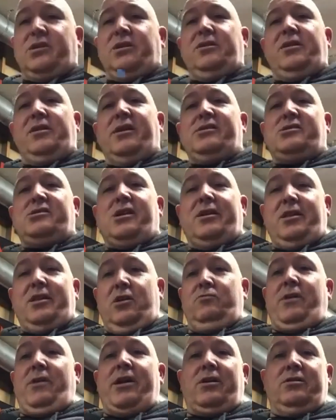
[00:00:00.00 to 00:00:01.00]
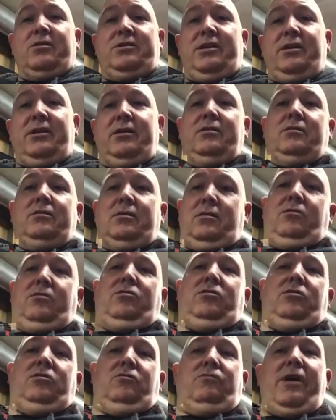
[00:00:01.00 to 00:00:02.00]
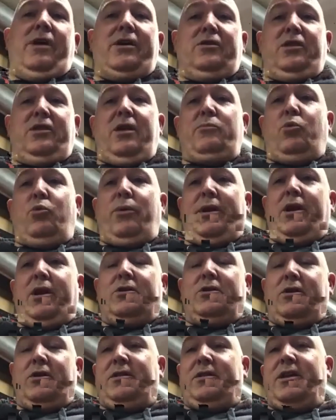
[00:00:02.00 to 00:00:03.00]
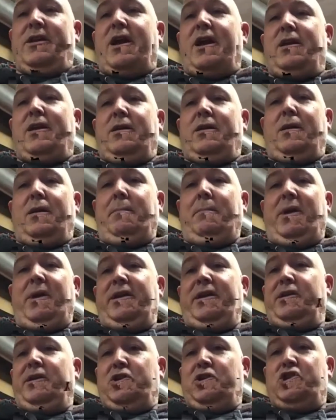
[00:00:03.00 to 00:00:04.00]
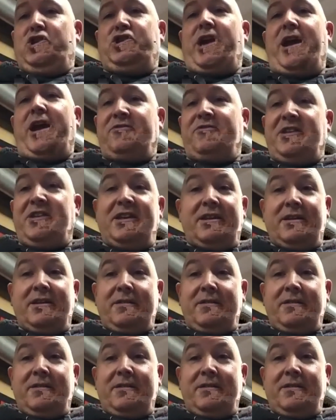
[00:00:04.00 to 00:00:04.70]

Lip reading: they signed their record deal, the record label went under, and they got immediately shafted.